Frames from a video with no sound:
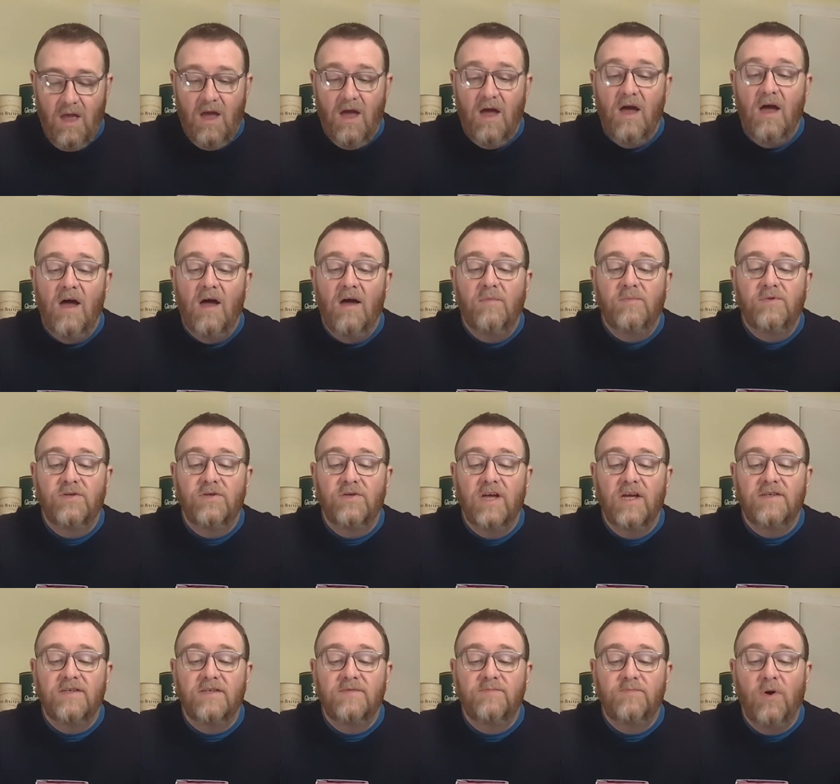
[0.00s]
So
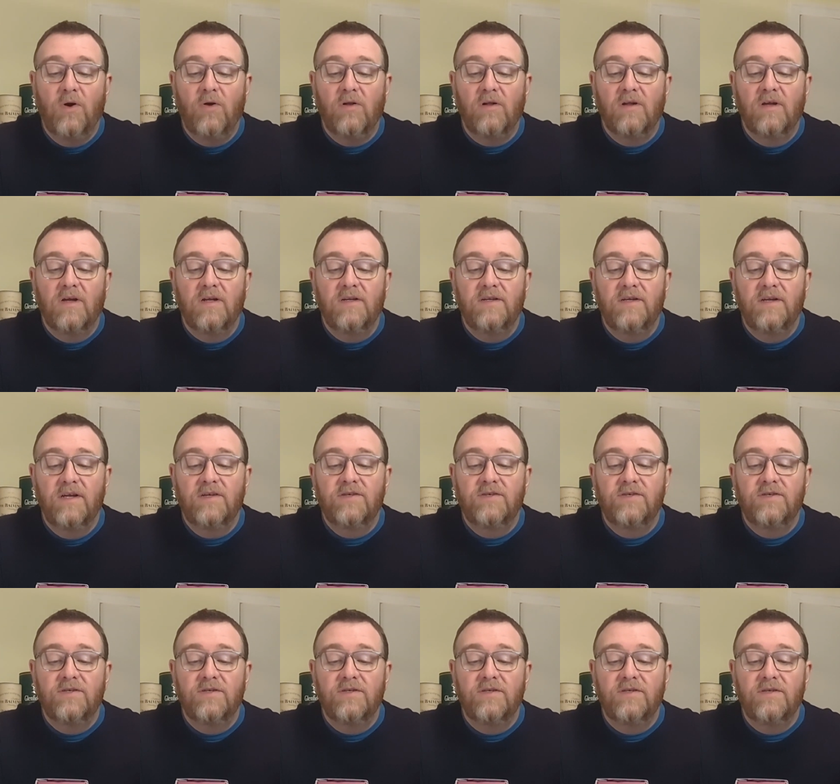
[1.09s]
yes, it's bottle
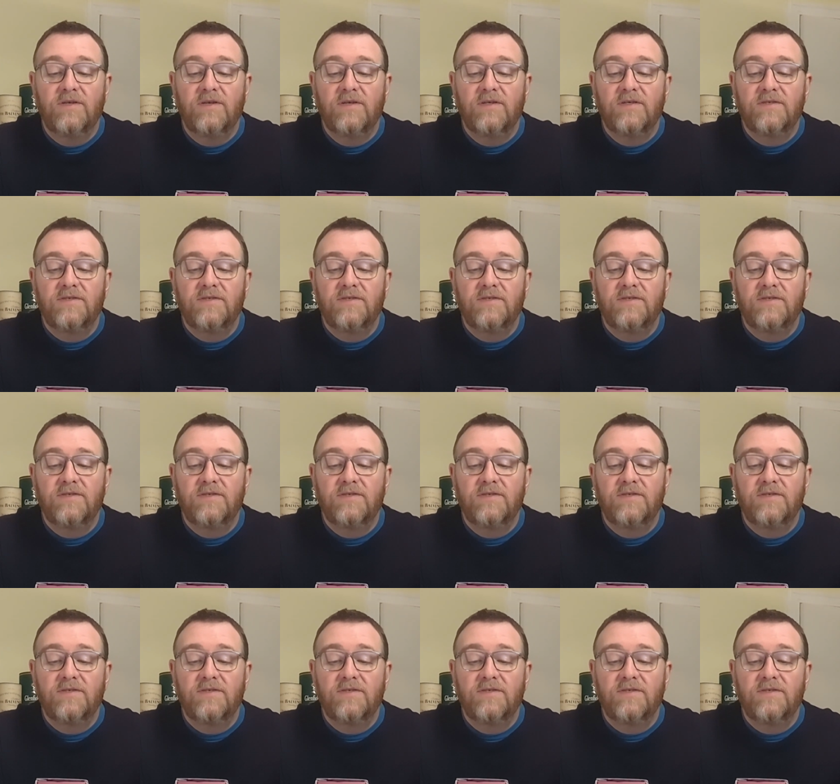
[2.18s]
conditioned,